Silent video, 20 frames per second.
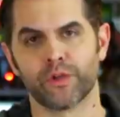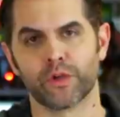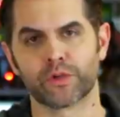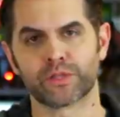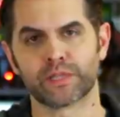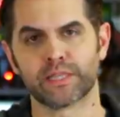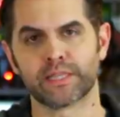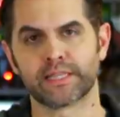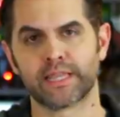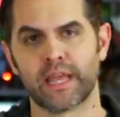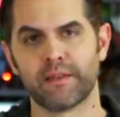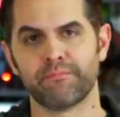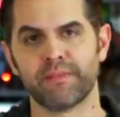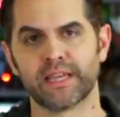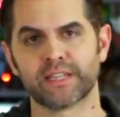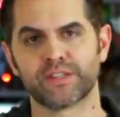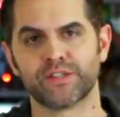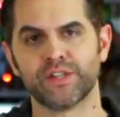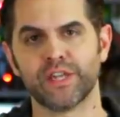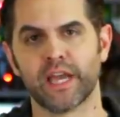Those are the 10
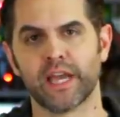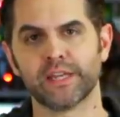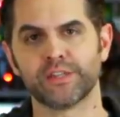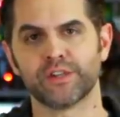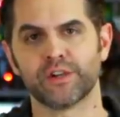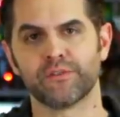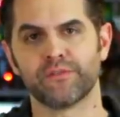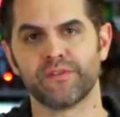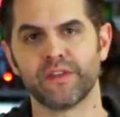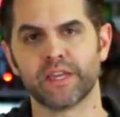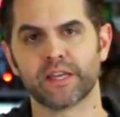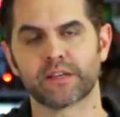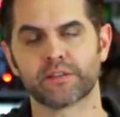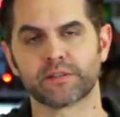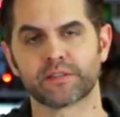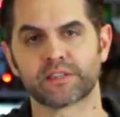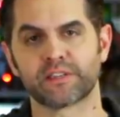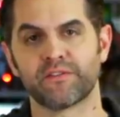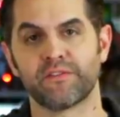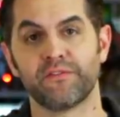best G.I. Joe
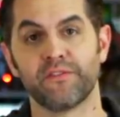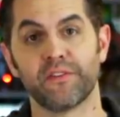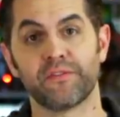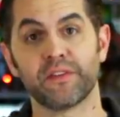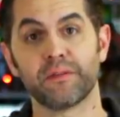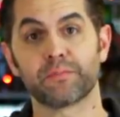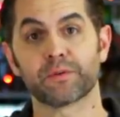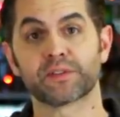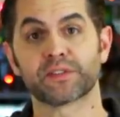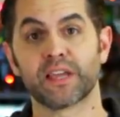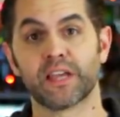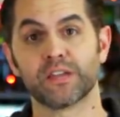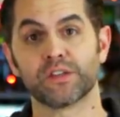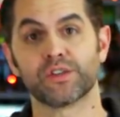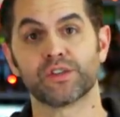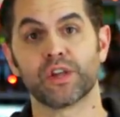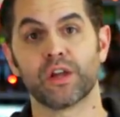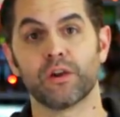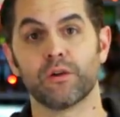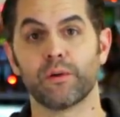vehicles 50%
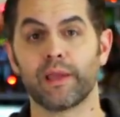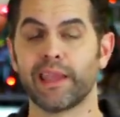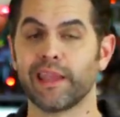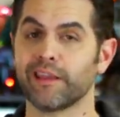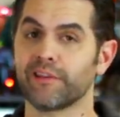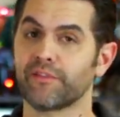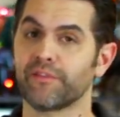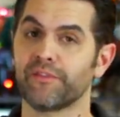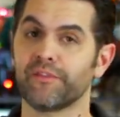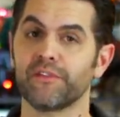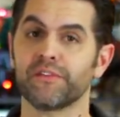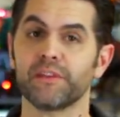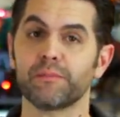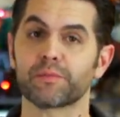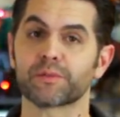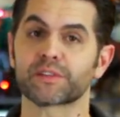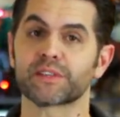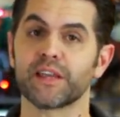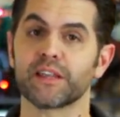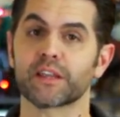Joe and
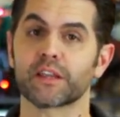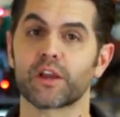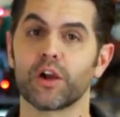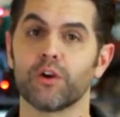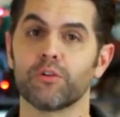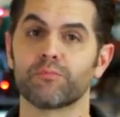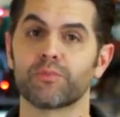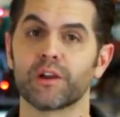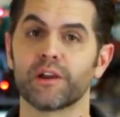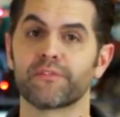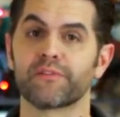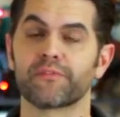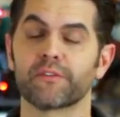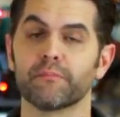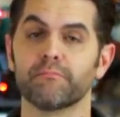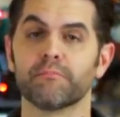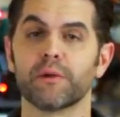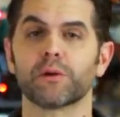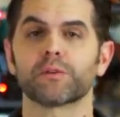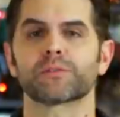50% Cobra.
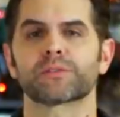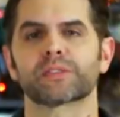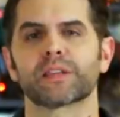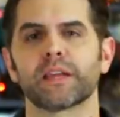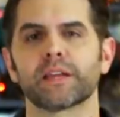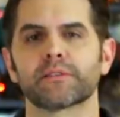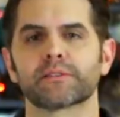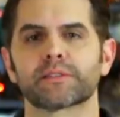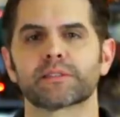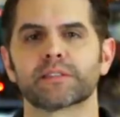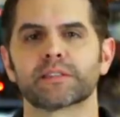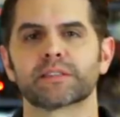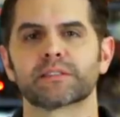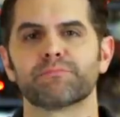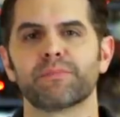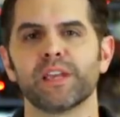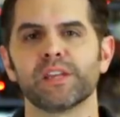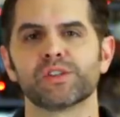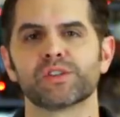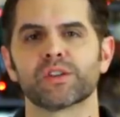From motorcycles to
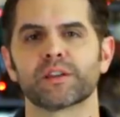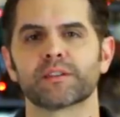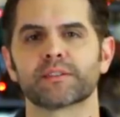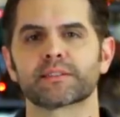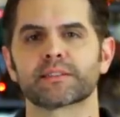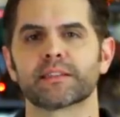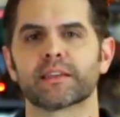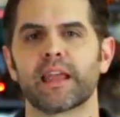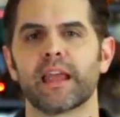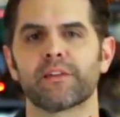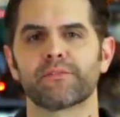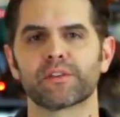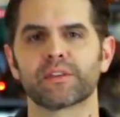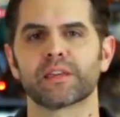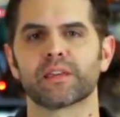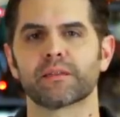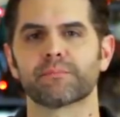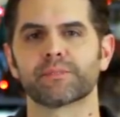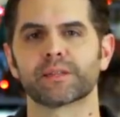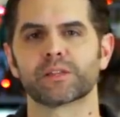space shuttles and
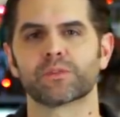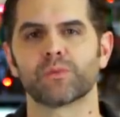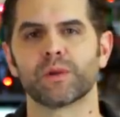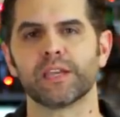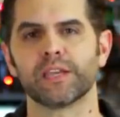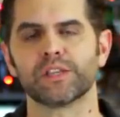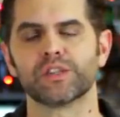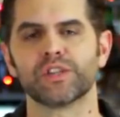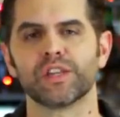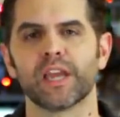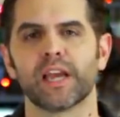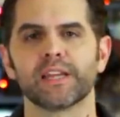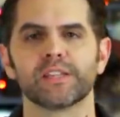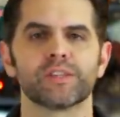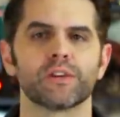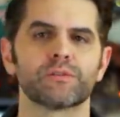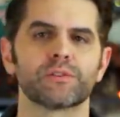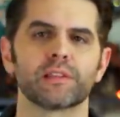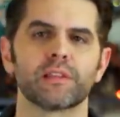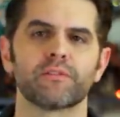everything in between, G.I.
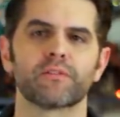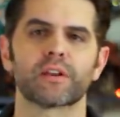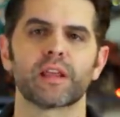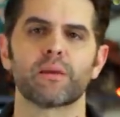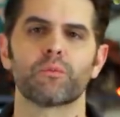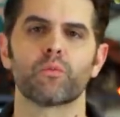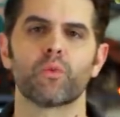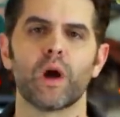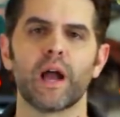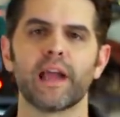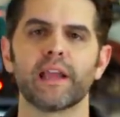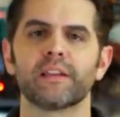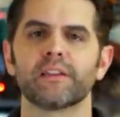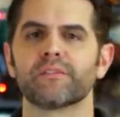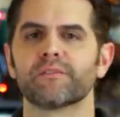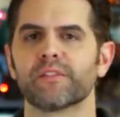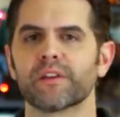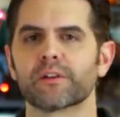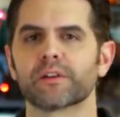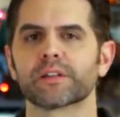Joe delivered a wide
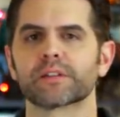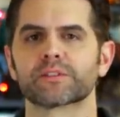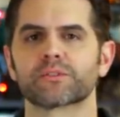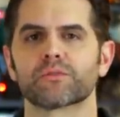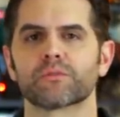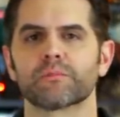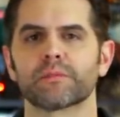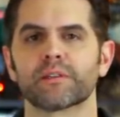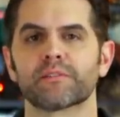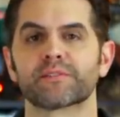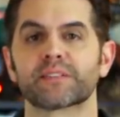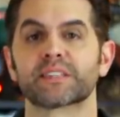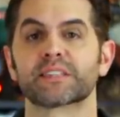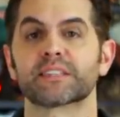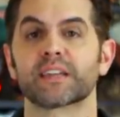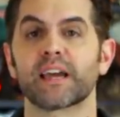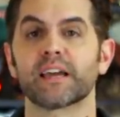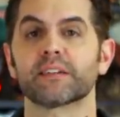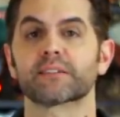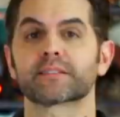and varied assortment of
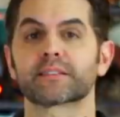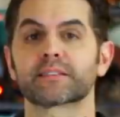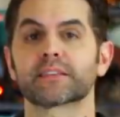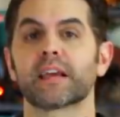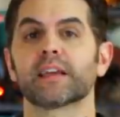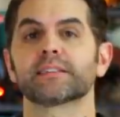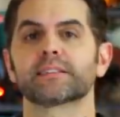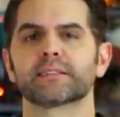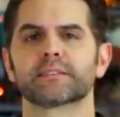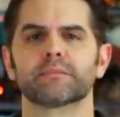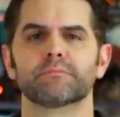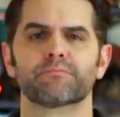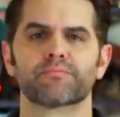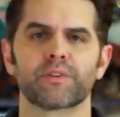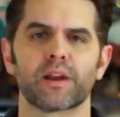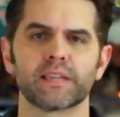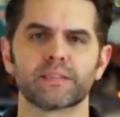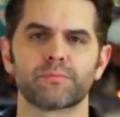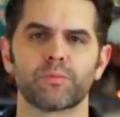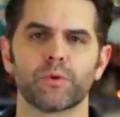styles, sizes, and
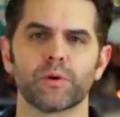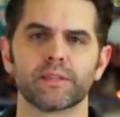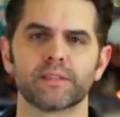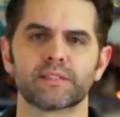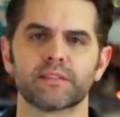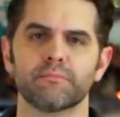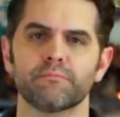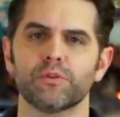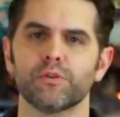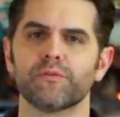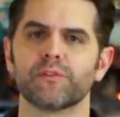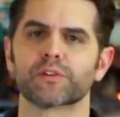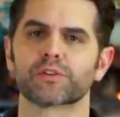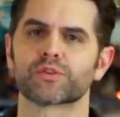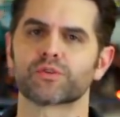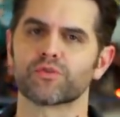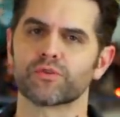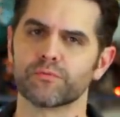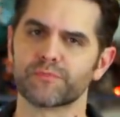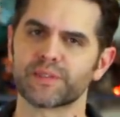price points to move your
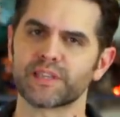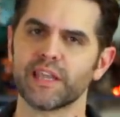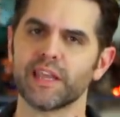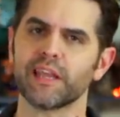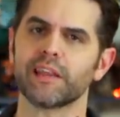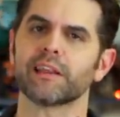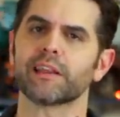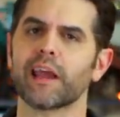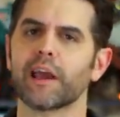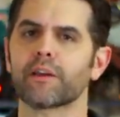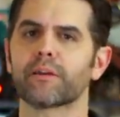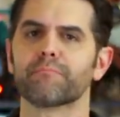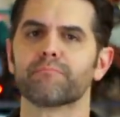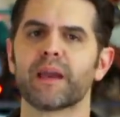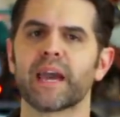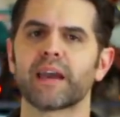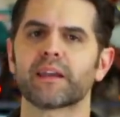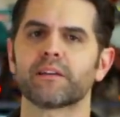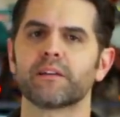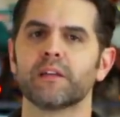troops in and out of
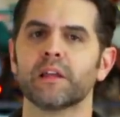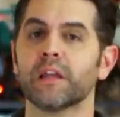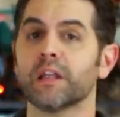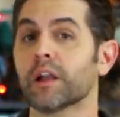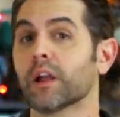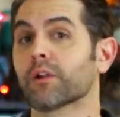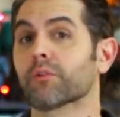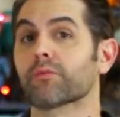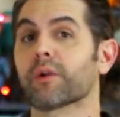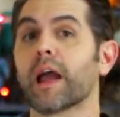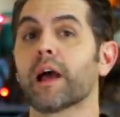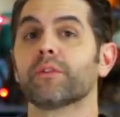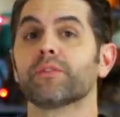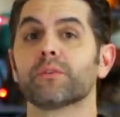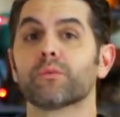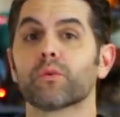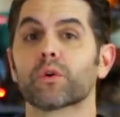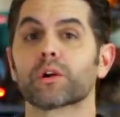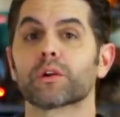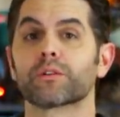battle around
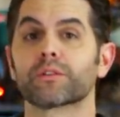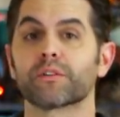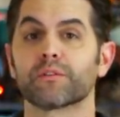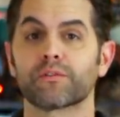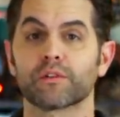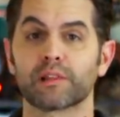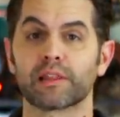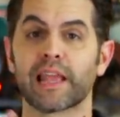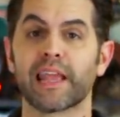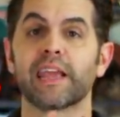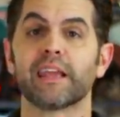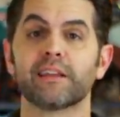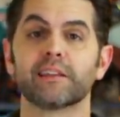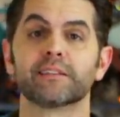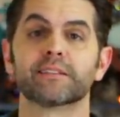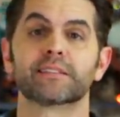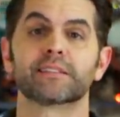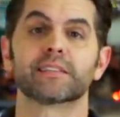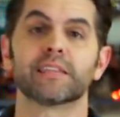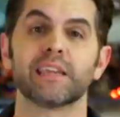the world over land
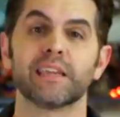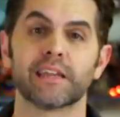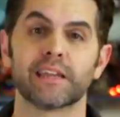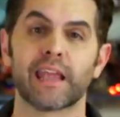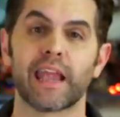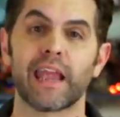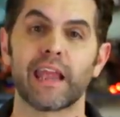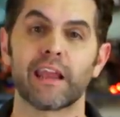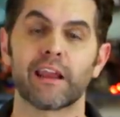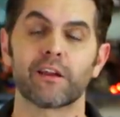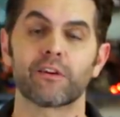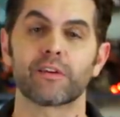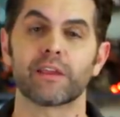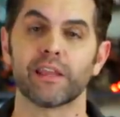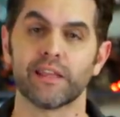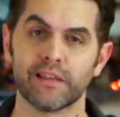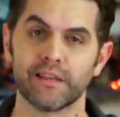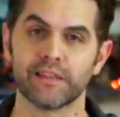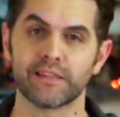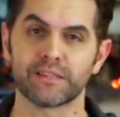and sea and air
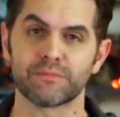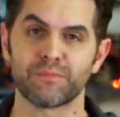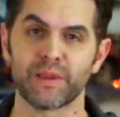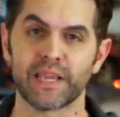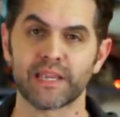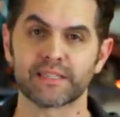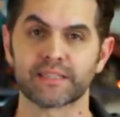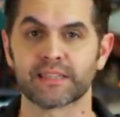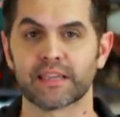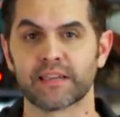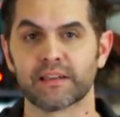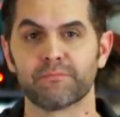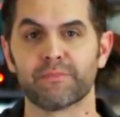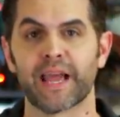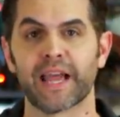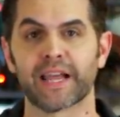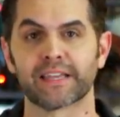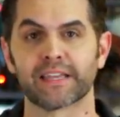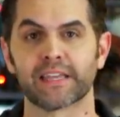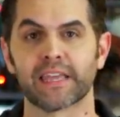into space and
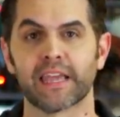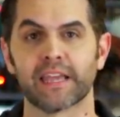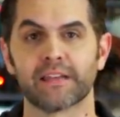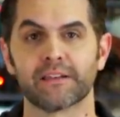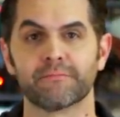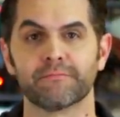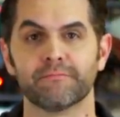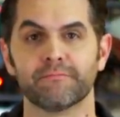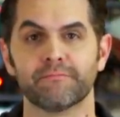back again.